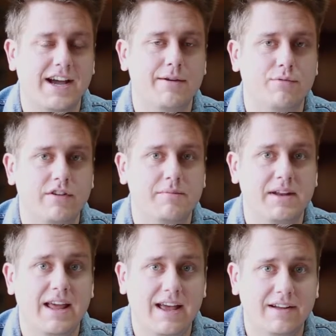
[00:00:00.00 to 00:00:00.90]
time would have
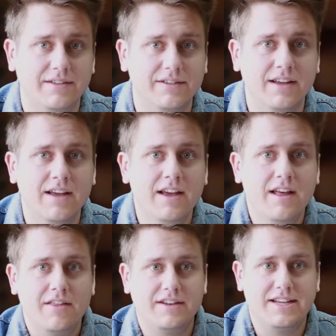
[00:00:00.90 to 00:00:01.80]
been held.
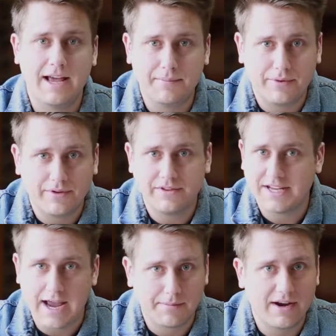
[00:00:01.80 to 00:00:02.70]
The temple, the
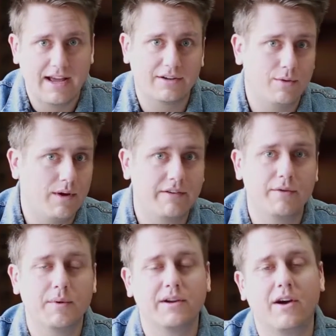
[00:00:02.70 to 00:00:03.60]
tabernacle, whatever
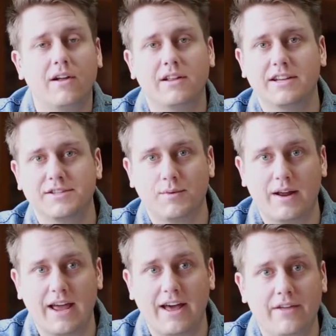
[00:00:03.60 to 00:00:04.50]
you want to call it, is
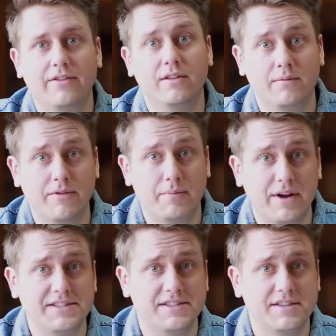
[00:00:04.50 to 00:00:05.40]
what held the
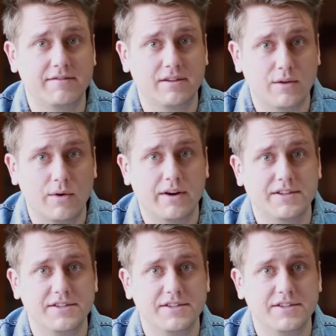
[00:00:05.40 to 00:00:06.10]
presence of the Lord.